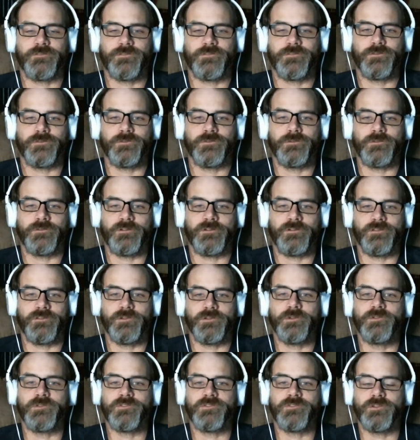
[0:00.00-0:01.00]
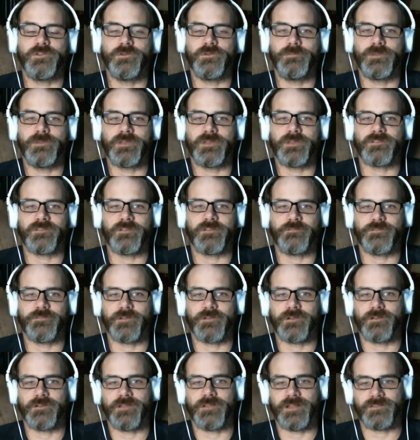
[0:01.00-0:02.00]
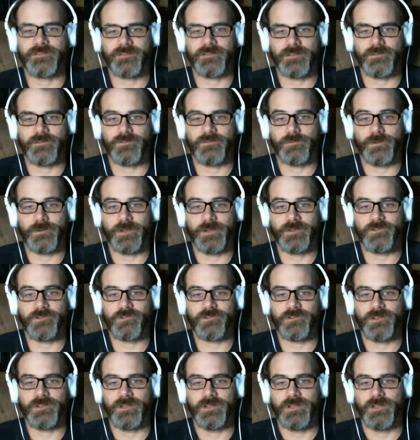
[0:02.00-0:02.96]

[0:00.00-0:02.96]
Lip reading: to YouTube because I figured that's on Twitch.